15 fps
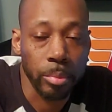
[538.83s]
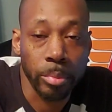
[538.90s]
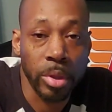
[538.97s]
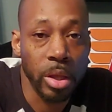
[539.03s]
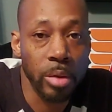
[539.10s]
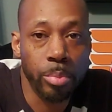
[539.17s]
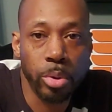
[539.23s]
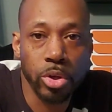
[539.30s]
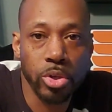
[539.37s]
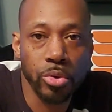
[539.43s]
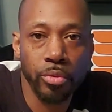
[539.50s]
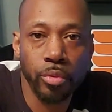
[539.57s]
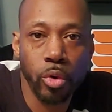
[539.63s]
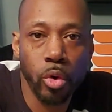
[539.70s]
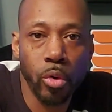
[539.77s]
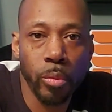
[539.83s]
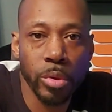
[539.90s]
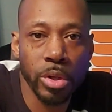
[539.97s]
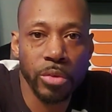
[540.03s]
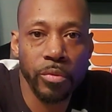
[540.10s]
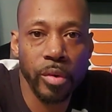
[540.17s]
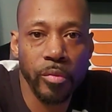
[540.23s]
keep pushing forward with
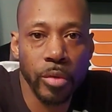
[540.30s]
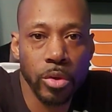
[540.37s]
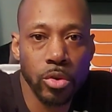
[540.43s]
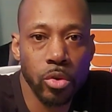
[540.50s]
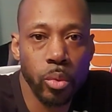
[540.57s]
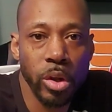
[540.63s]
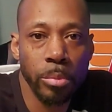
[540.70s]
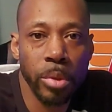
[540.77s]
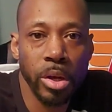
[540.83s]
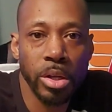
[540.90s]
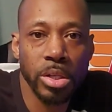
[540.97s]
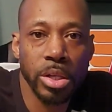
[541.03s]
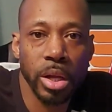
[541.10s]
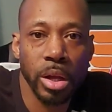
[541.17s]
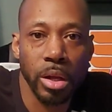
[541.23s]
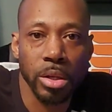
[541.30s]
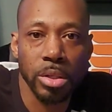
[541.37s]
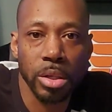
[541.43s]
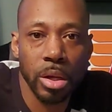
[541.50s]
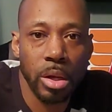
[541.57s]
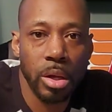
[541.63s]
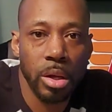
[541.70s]
this 52-week money challenge.
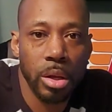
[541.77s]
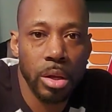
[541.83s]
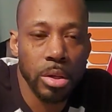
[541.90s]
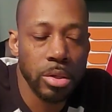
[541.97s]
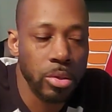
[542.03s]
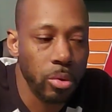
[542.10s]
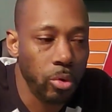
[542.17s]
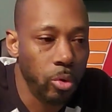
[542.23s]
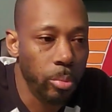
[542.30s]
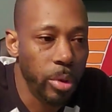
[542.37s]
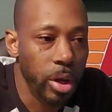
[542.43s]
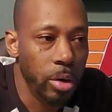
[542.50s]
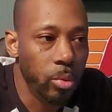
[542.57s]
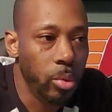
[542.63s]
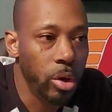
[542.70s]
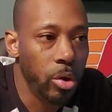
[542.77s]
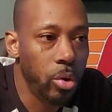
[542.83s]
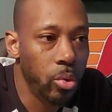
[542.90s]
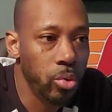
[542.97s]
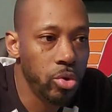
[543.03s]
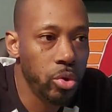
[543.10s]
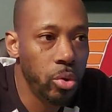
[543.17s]
So no matter what
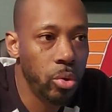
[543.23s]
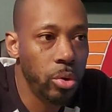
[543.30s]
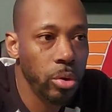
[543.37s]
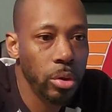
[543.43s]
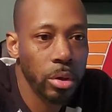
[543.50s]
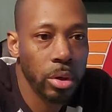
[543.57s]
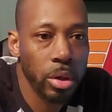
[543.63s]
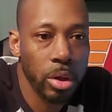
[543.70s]
goes on,